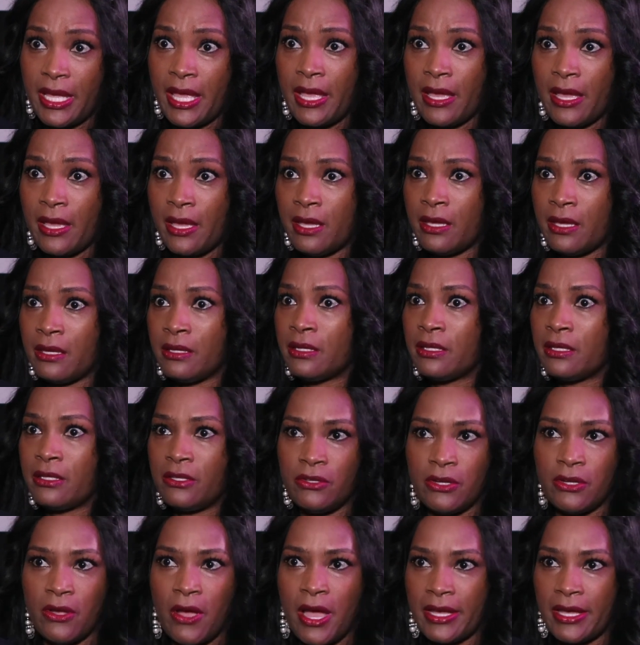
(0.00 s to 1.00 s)
And,
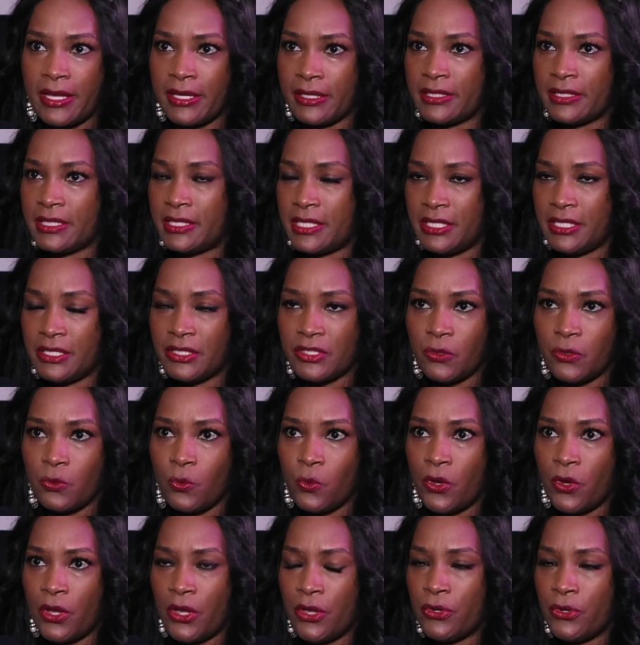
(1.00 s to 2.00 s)
I could see
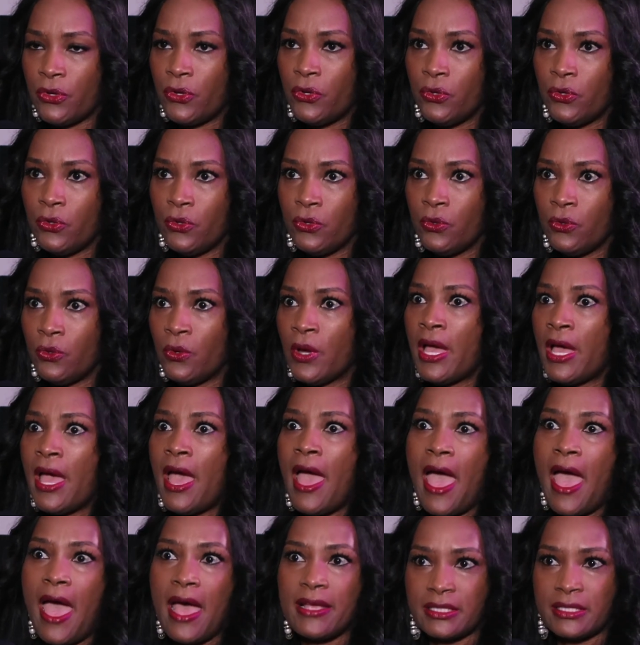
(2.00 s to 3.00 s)
someone who
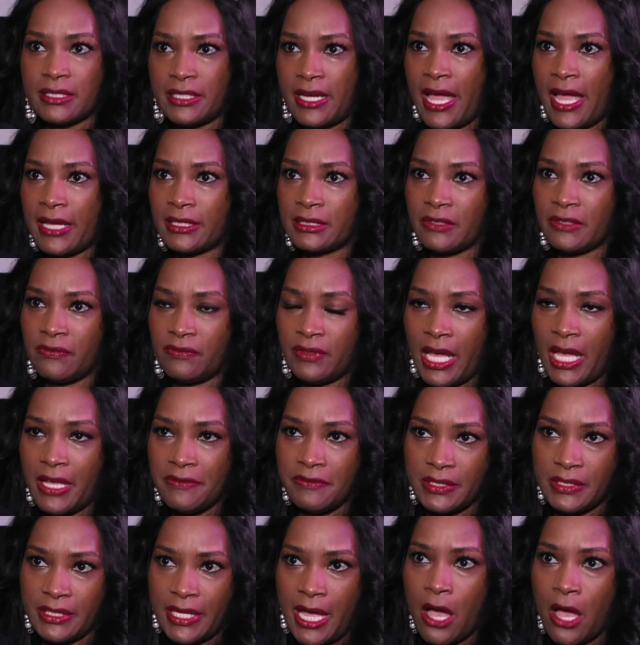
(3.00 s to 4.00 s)
has an active
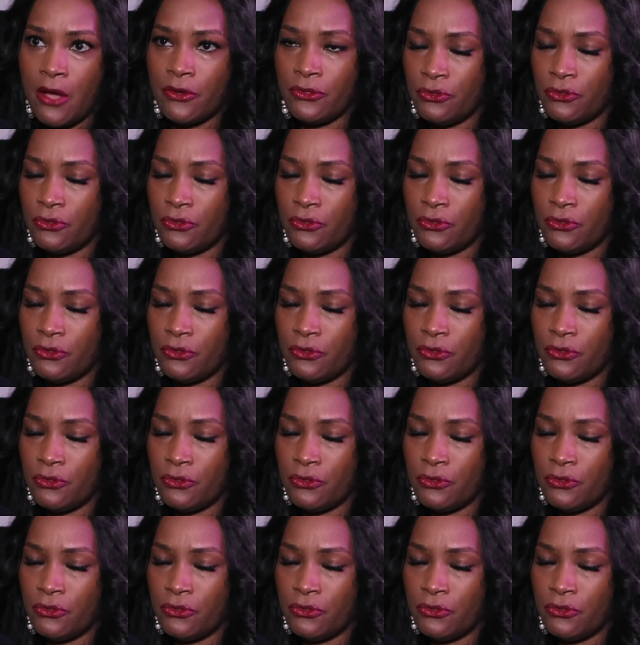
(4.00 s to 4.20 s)
lifestyle.